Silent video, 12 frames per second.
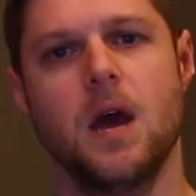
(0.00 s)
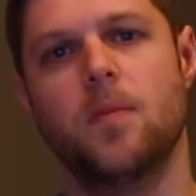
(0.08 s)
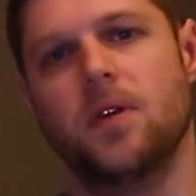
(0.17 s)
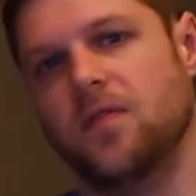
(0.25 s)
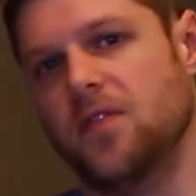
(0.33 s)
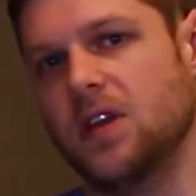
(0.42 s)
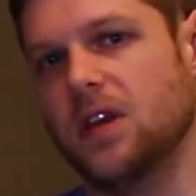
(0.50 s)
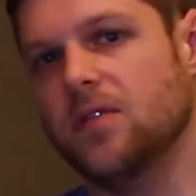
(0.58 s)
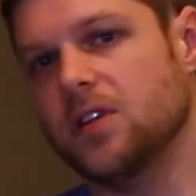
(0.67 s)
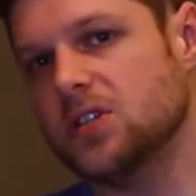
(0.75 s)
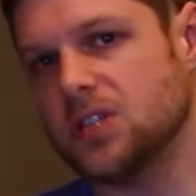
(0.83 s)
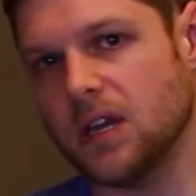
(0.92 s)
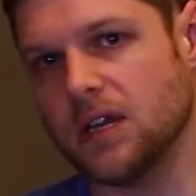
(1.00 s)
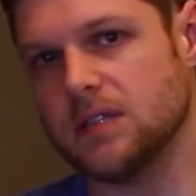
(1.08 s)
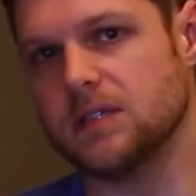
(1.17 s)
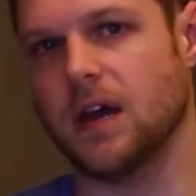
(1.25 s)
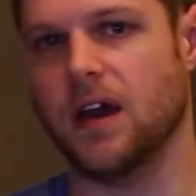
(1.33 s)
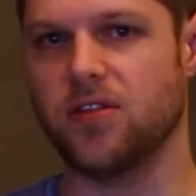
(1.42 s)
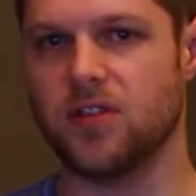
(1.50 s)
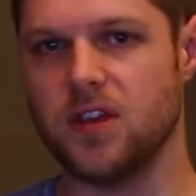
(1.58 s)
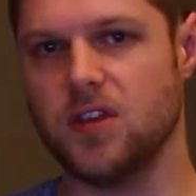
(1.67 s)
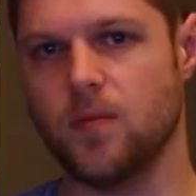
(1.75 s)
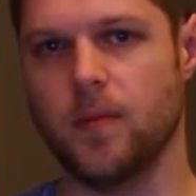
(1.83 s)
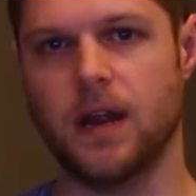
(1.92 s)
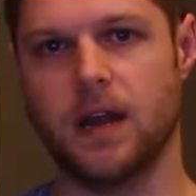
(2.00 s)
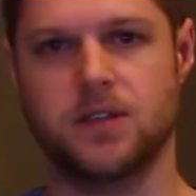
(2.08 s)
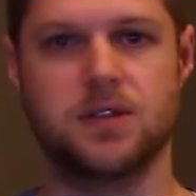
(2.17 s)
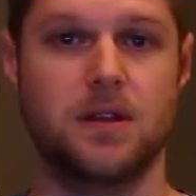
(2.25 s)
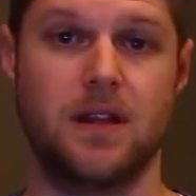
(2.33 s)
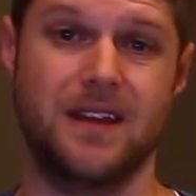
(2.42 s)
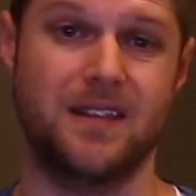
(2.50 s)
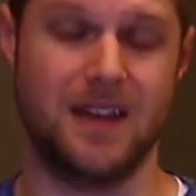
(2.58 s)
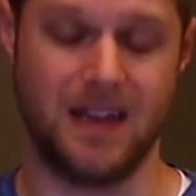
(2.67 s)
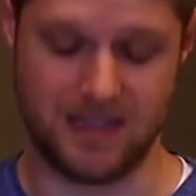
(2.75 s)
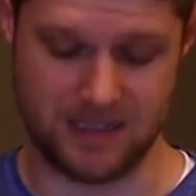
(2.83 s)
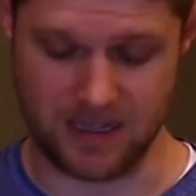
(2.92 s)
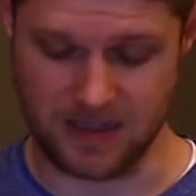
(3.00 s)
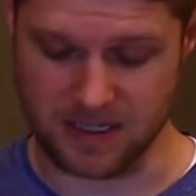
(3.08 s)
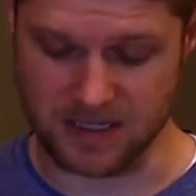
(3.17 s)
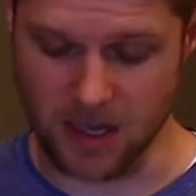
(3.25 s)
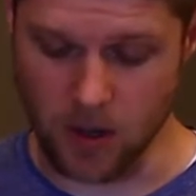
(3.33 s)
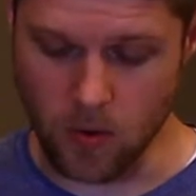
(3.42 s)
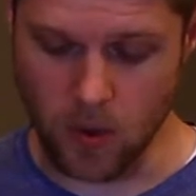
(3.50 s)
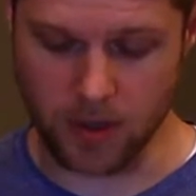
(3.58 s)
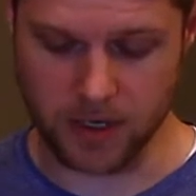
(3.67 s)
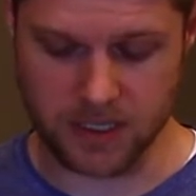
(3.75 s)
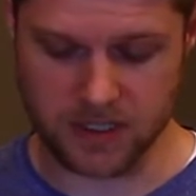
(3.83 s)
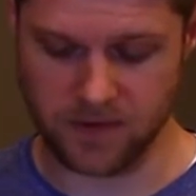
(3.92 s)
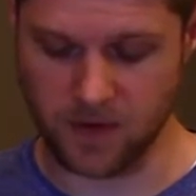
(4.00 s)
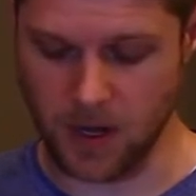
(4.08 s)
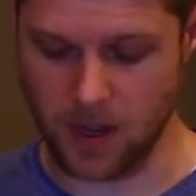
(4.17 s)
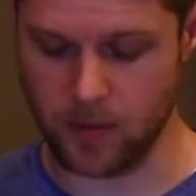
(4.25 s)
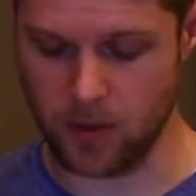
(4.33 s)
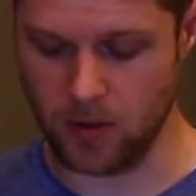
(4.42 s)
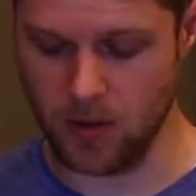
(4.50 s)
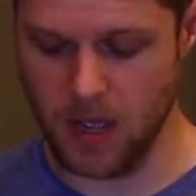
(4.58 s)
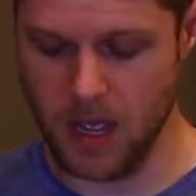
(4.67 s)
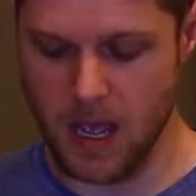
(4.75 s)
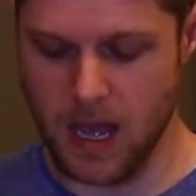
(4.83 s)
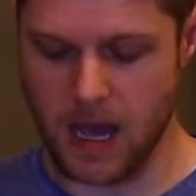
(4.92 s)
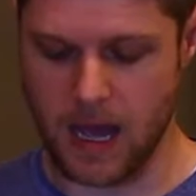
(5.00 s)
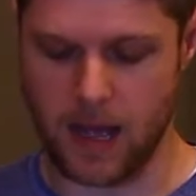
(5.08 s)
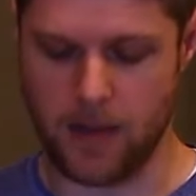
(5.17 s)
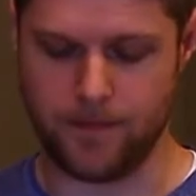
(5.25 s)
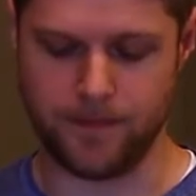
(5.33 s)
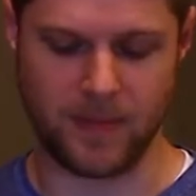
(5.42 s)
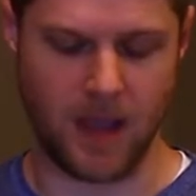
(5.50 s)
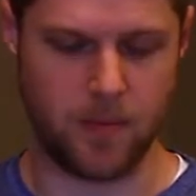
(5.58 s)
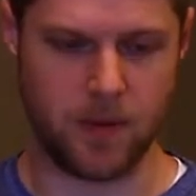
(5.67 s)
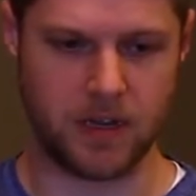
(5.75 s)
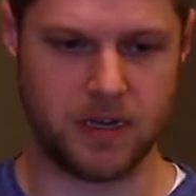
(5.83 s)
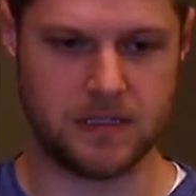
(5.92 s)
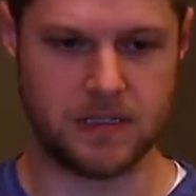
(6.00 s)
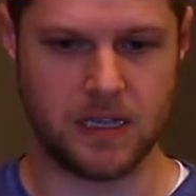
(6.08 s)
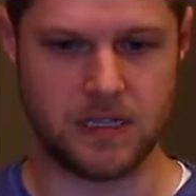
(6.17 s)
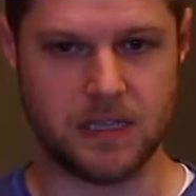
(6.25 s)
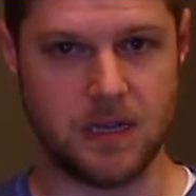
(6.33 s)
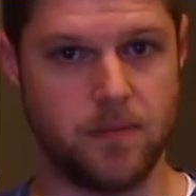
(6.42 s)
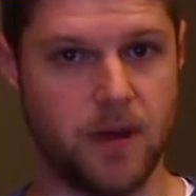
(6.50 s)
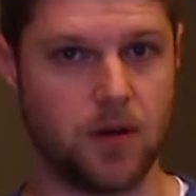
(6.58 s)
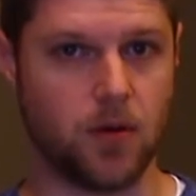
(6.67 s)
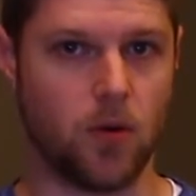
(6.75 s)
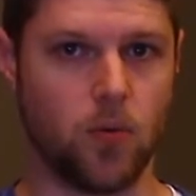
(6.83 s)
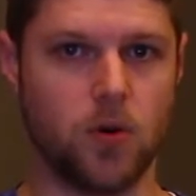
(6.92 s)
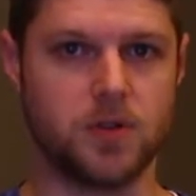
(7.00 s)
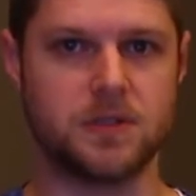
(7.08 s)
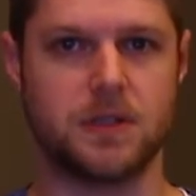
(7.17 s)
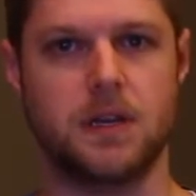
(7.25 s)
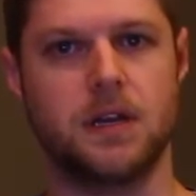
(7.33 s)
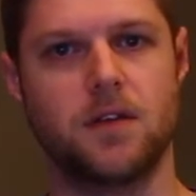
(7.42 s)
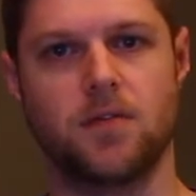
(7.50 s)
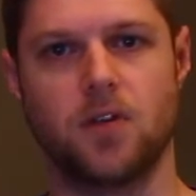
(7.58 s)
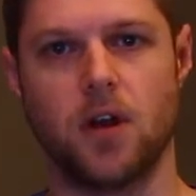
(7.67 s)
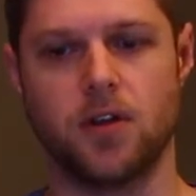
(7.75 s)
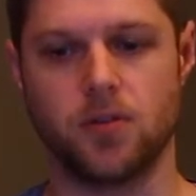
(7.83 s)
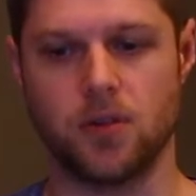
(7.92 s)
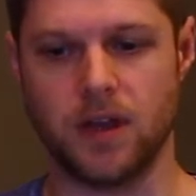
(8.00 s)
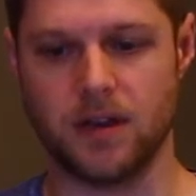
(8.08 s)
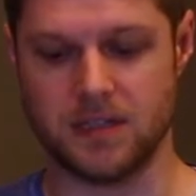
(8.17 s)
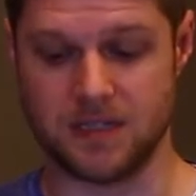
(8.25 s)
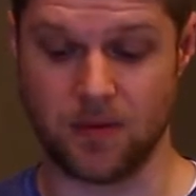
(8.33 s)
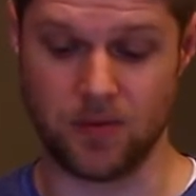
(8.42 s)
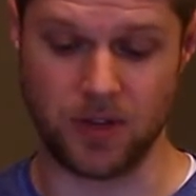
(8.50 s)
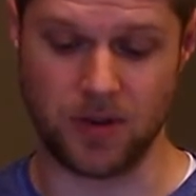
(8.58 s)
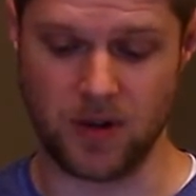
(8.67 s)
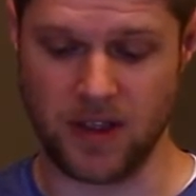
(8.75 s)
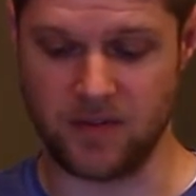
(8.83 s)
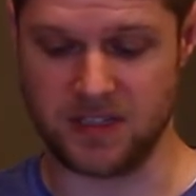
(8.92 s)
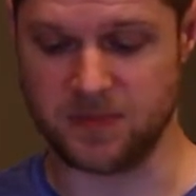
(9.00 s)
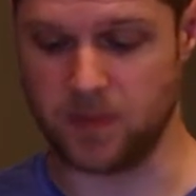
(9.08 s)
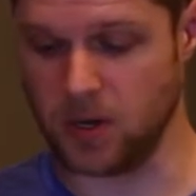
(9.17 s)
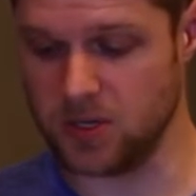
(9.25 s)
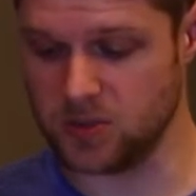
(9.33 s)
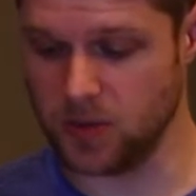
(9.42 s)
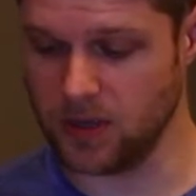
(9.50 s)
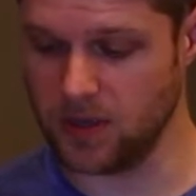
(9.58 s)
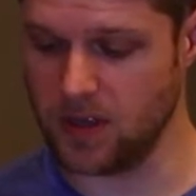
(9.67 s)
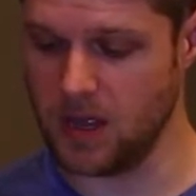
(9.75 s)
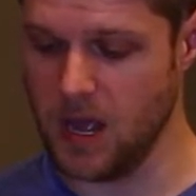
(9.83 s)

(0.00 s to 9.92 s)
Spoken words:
But if you give it a chance, I think you might actually like the headset. The sound quality is phenomenal. I'm not going to say it's any better or worse than any of their other line, because I really don't have experience with it.